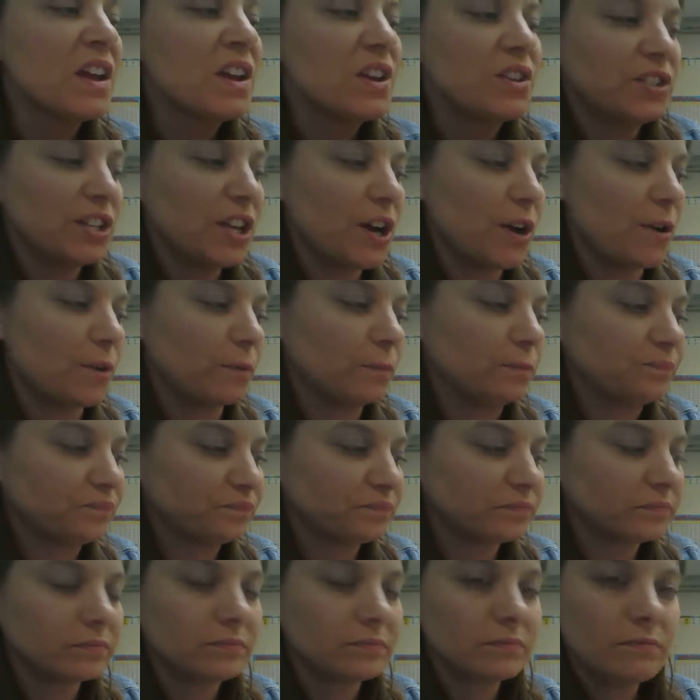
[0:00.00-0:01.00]
So
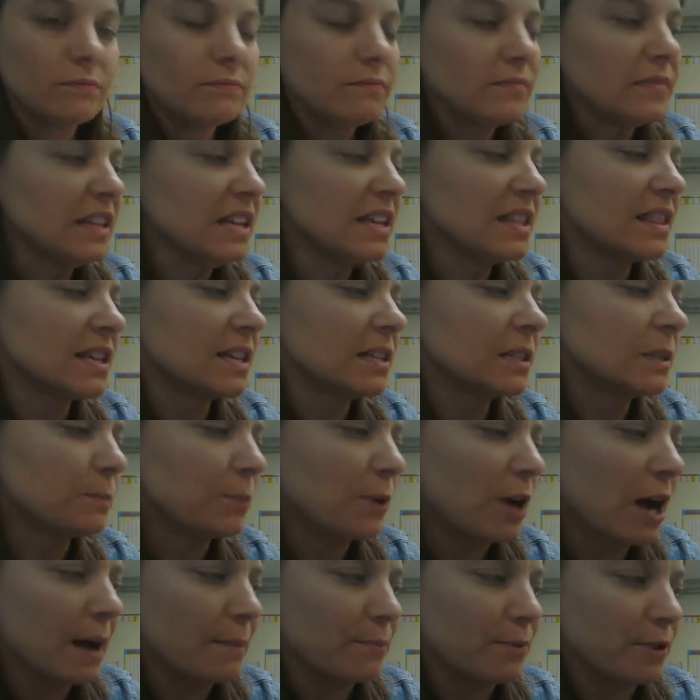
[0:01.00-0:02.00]
in this
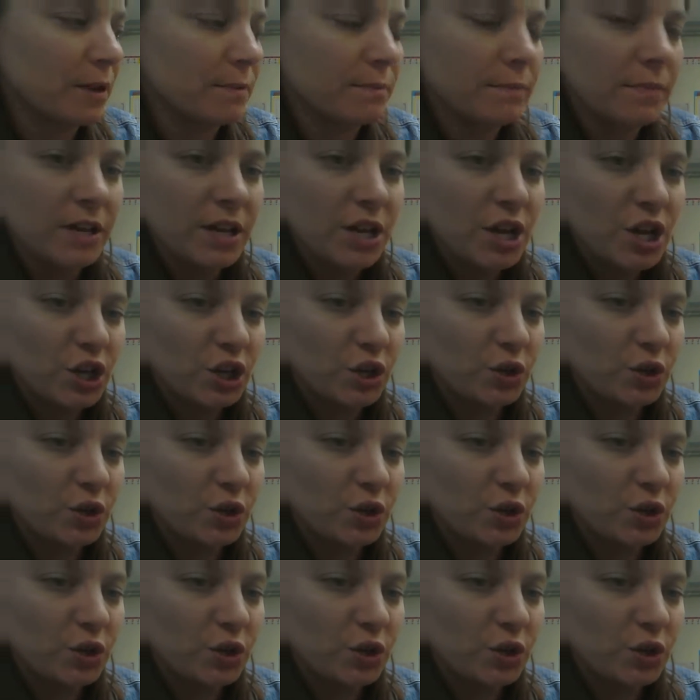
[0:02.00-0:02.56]
problem,